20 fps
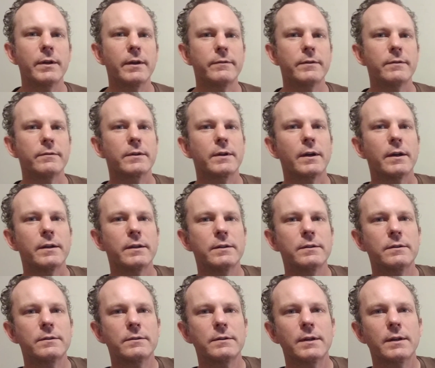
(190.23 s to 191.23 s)
We haven't even gotten
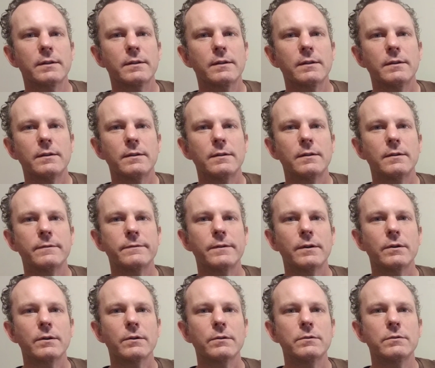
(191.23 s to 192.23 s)
into yet the
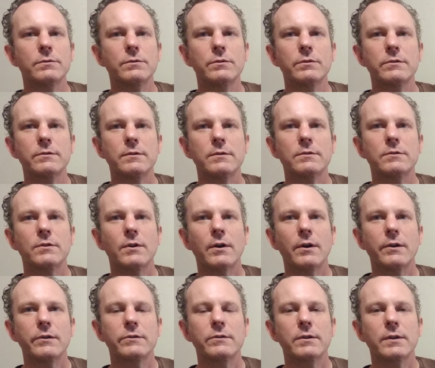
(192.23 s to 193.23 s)
Felco tools, the
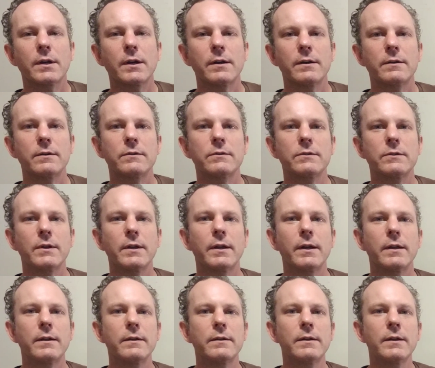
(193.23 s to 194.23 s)
saws, the cutters,
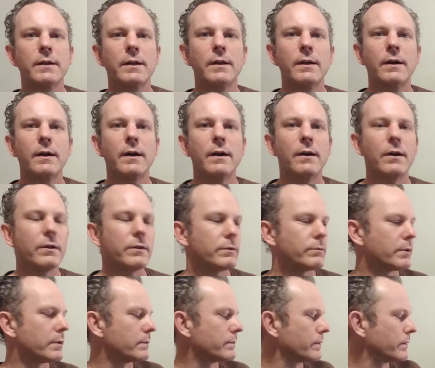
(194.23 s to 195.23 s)
and all
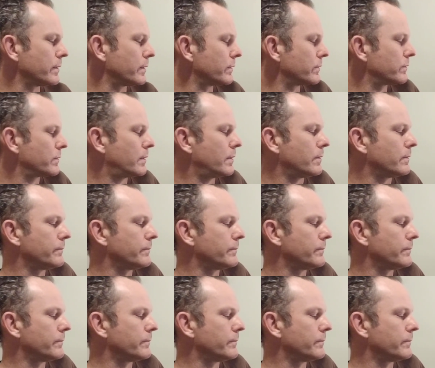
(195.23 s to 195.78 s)
the wonderful things.